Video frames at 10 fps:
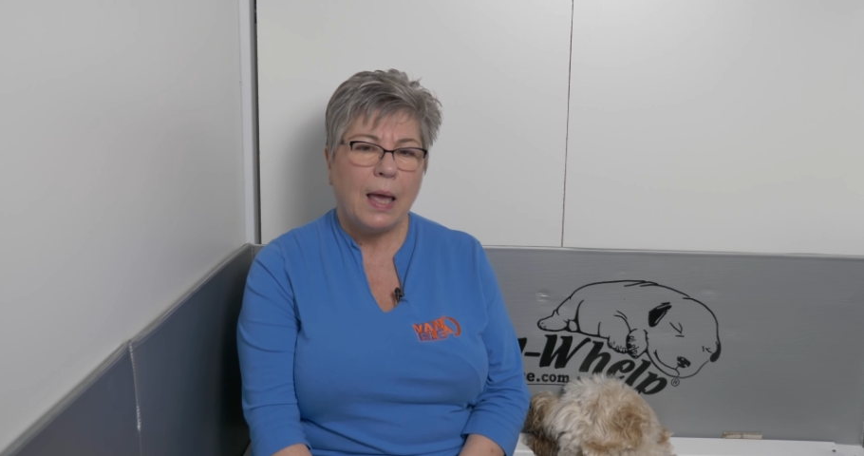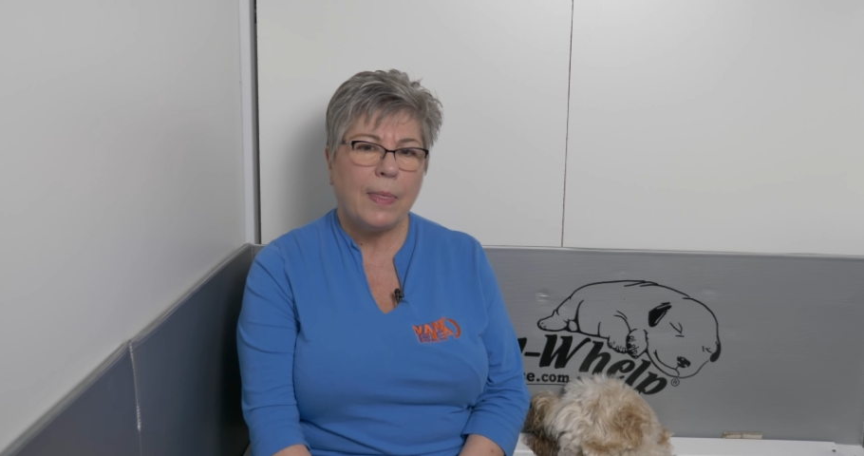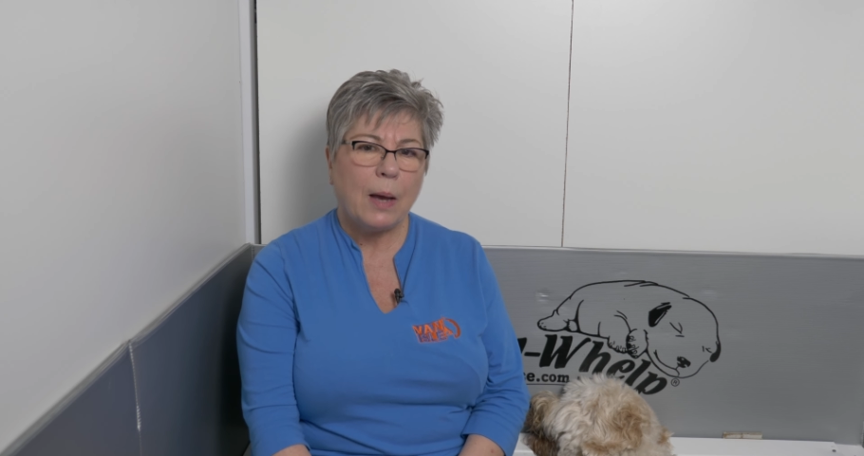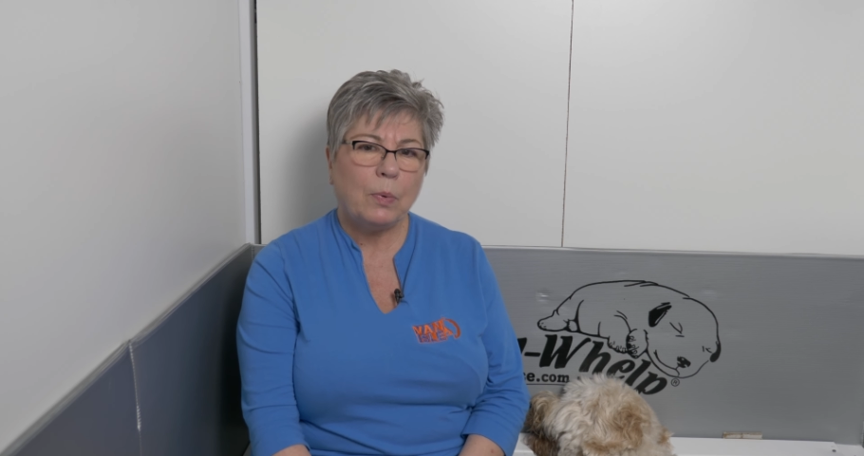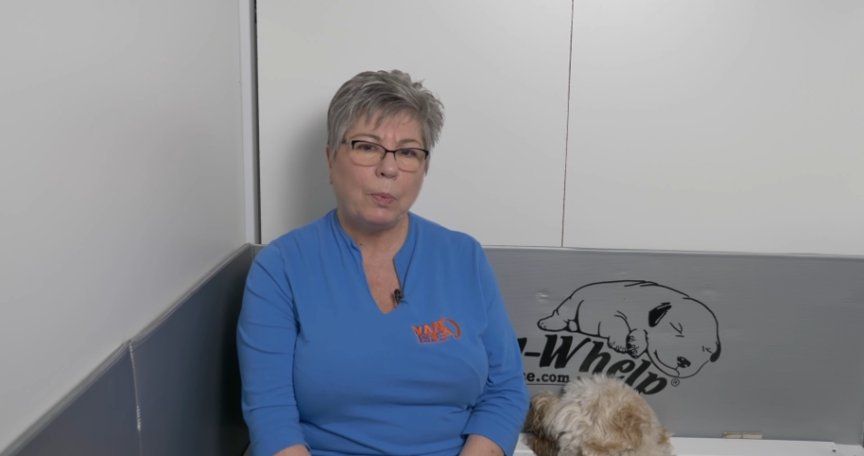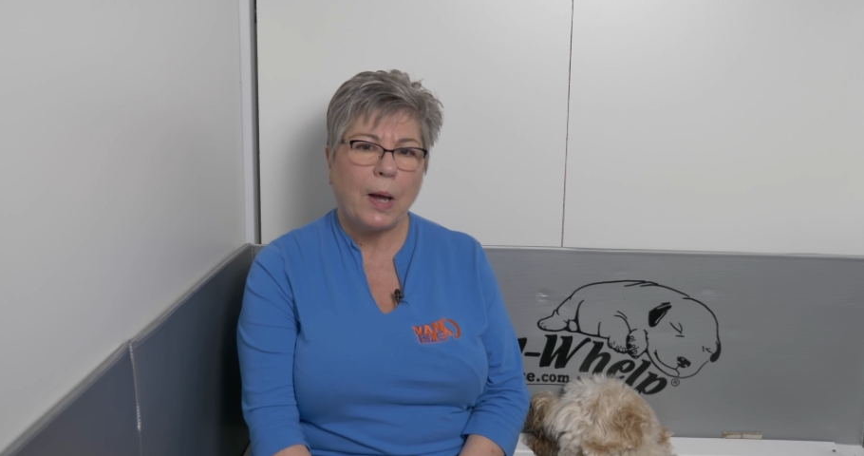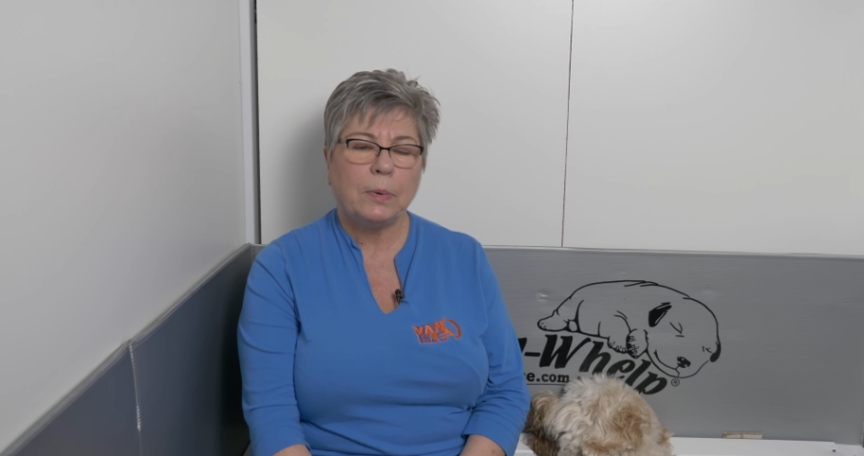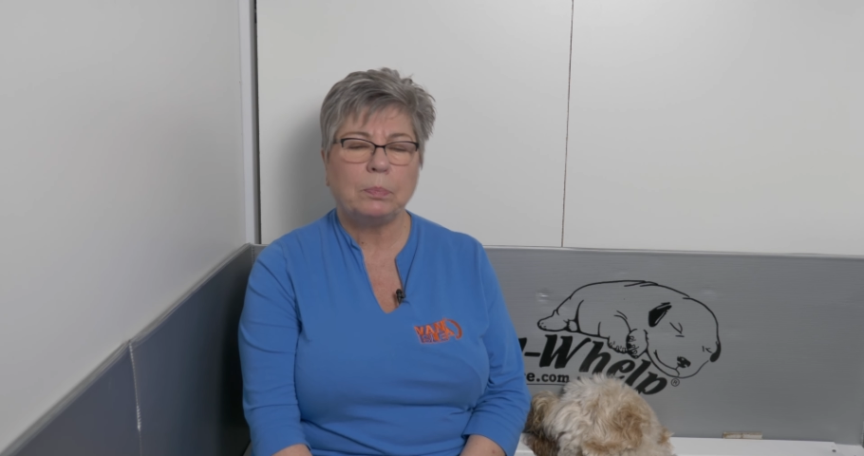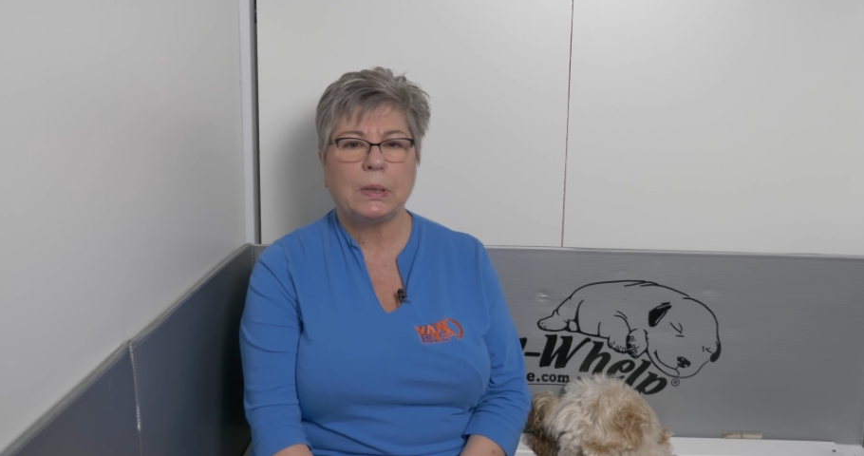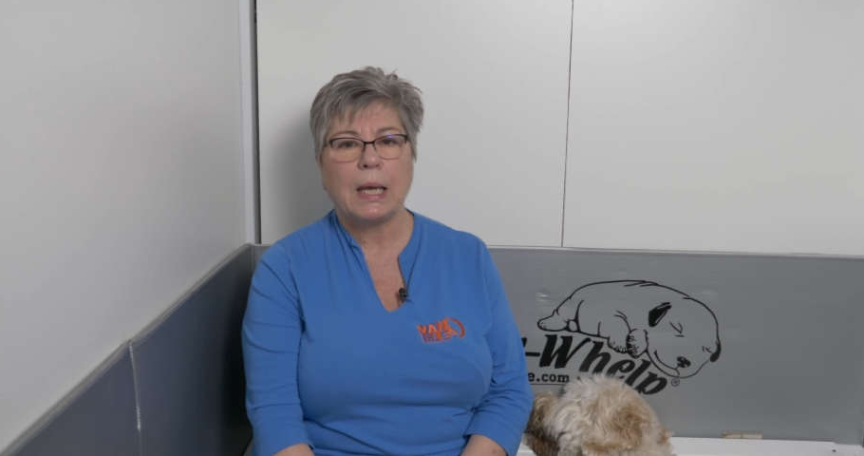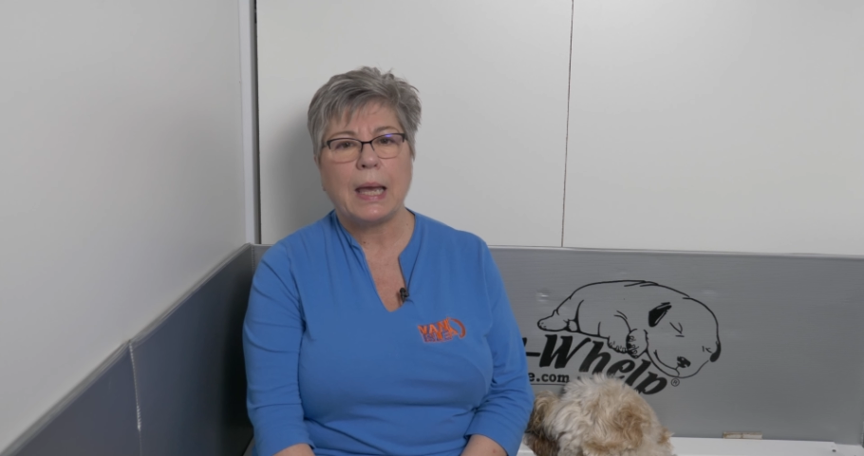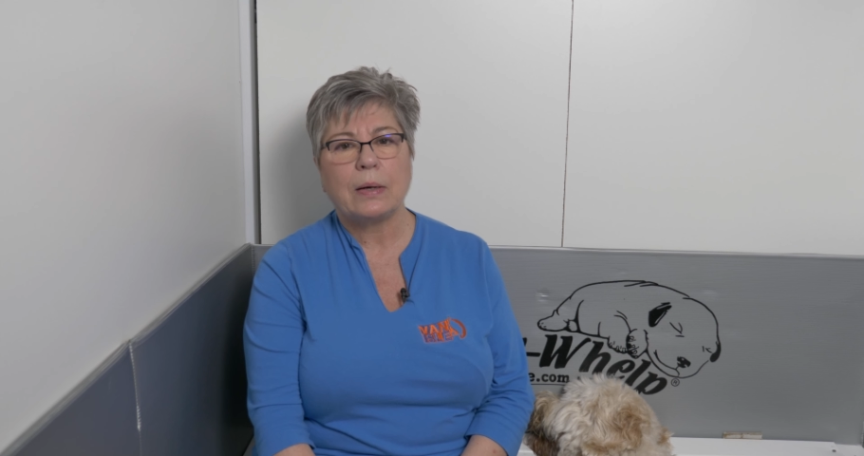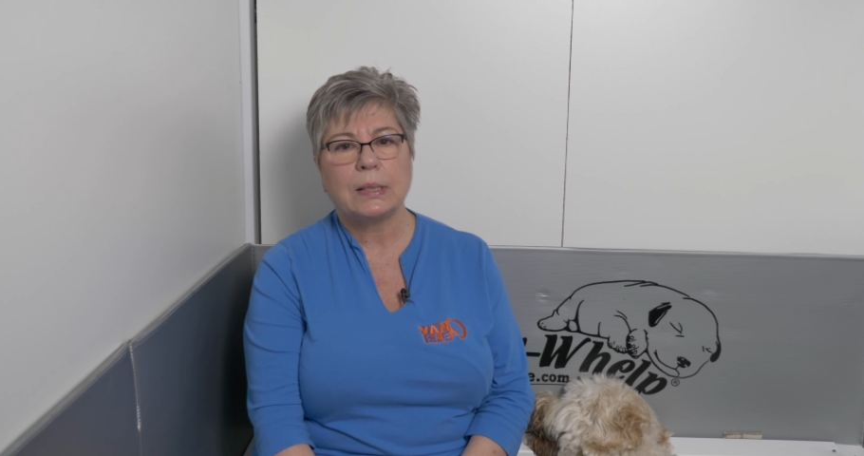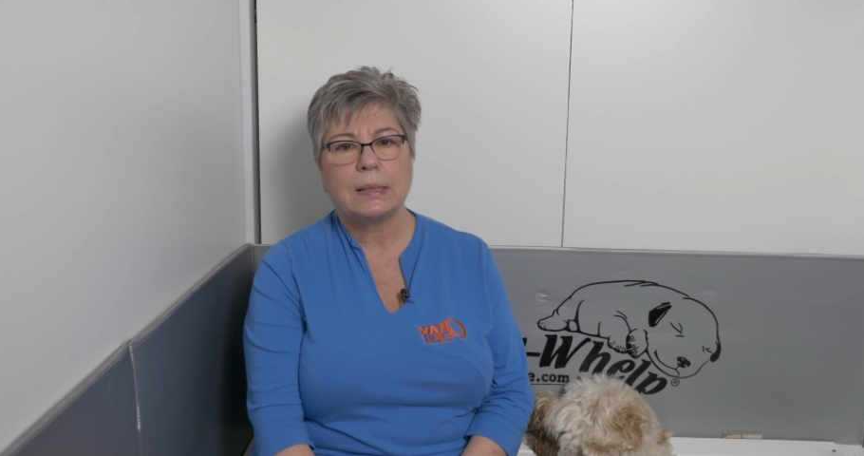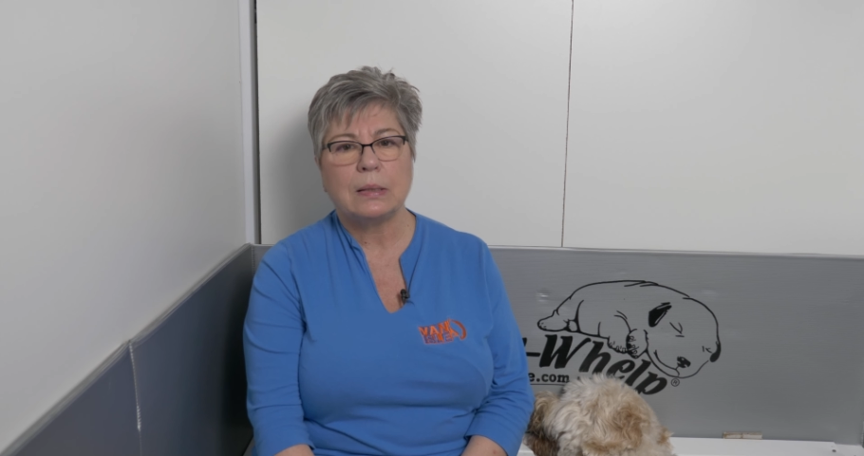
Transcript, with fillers: and that will probably air,